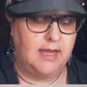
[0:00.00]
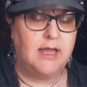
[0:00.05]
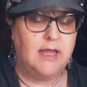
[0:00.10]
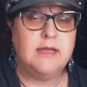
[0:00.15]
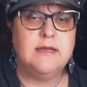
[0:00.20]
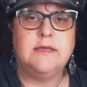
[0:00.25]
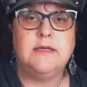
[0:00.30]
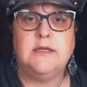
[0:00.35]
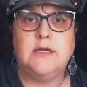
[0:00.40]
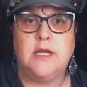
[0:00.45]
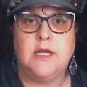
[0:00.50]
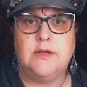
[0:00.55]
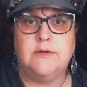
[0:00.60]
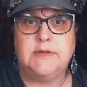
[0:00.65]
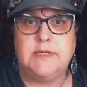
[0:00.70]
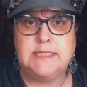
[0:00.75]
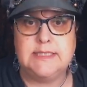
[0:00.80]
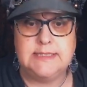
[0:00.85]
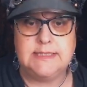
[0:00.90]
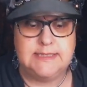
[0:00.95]
you know,
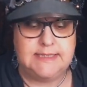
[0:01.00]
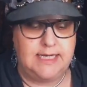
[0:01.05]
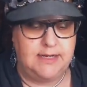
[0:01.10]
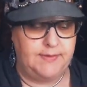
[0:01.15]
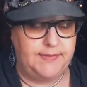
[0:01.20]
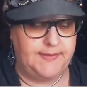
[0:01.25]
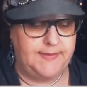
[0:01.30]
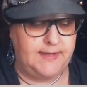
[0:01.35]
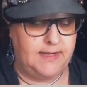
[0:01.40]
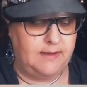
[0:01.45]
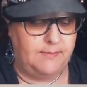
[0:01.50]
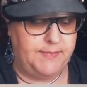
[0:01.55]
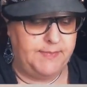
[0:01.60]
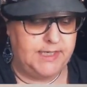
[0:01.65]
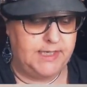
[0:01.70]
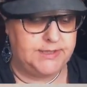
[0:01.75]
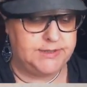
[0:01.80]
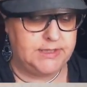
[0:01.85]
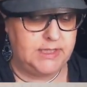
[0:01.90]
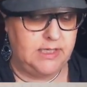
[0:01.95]
need to stay within a
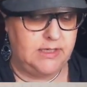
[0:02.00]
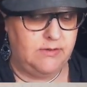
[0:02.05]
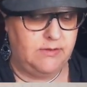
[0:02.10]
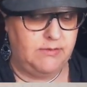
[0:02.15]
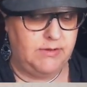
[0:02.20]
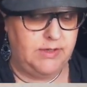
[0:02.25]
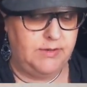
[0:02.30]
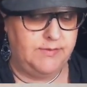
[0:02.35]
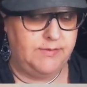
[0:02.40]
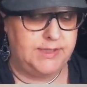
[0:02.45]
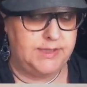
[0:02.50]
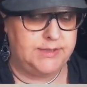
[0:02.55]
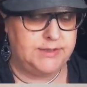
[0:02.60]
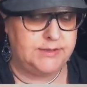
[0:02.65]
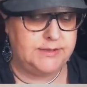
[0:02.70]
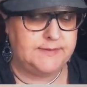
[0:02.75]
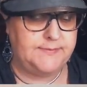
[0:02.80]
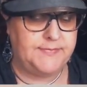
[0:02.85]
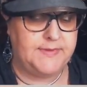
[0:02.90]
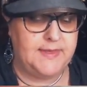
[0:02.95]
budget, or you want to do
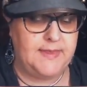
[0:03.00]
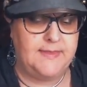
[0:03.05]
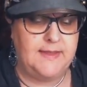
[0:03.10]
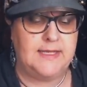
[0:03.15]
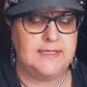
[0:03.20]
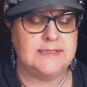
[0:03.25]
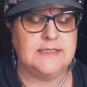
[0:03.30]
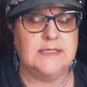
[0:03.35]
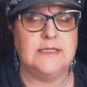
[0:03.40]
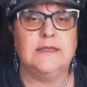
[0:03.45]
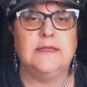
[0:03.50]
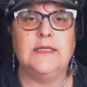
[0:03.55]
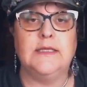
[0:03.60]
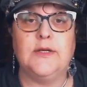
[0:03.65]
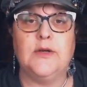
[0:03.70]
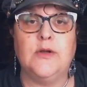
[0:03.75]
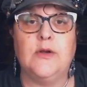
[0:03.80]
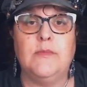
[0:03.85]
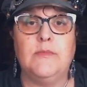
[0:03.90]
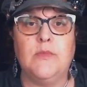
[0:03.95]
something that is a
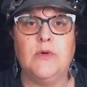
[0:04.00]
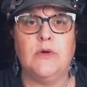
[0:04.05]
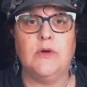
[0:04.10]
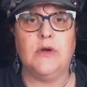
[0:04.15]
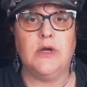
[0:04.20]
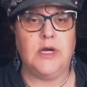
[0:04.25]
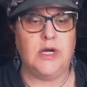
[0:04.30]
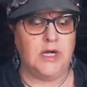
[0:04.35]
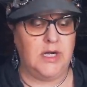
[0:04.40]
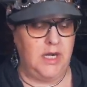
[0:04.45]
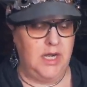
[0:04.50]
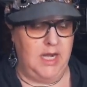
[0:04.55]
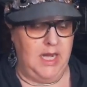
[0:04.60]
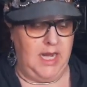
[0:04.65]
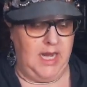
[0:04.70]
little more